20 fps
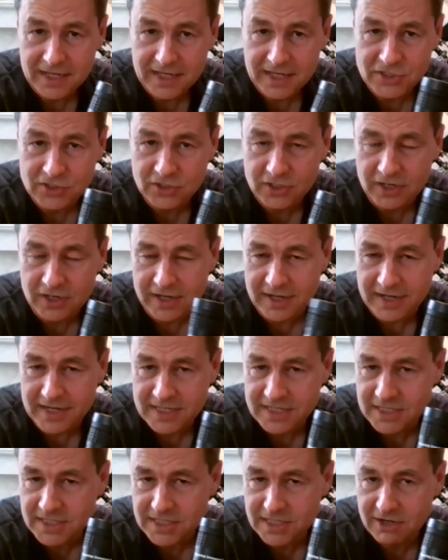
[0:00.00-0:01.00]
it's gonna
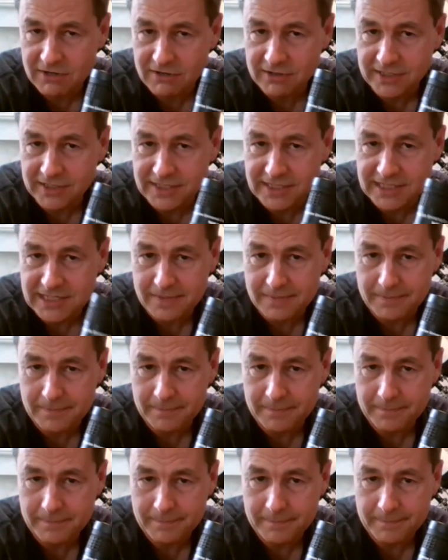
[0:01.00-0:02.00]
unnecessarily dim